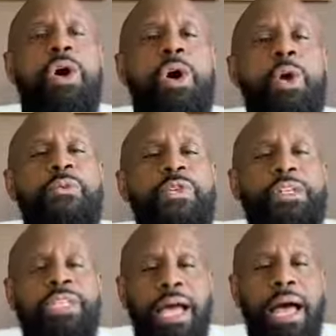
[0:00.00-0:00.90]

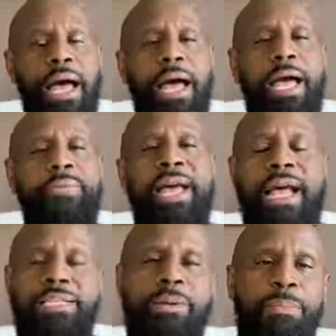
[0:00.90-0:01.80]
over time,
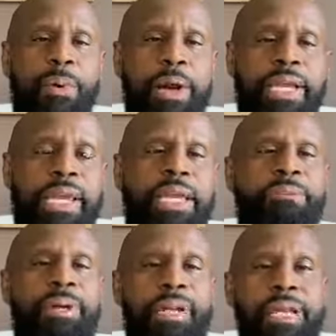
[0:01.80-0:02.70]
as a born
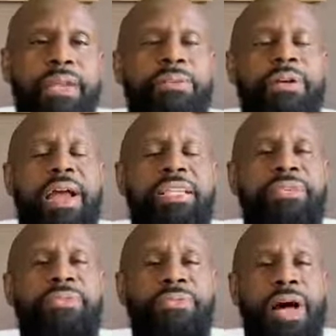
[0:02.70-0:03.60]
again believer, as
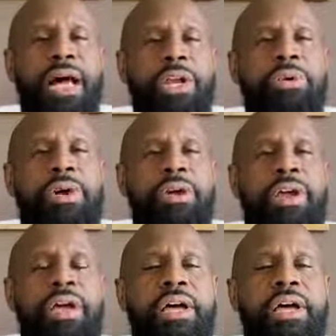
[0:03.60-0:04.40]
a follower